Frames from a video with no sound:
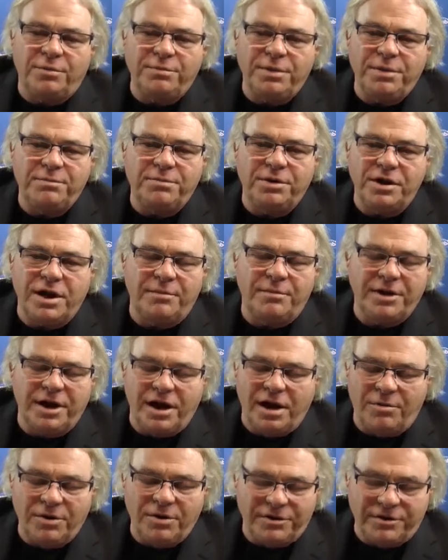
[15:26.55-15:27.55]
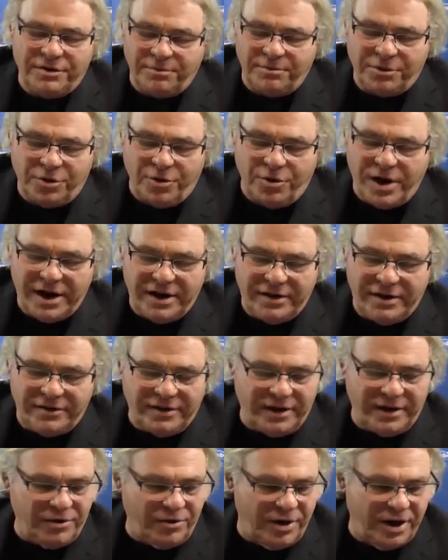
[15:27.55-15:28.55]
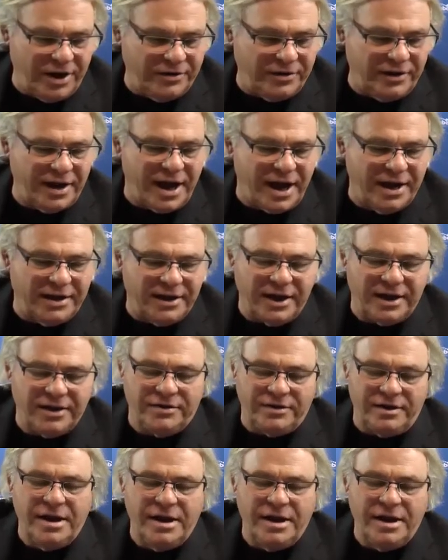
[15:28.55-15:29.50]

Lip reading: people coming on with some crazy ideas,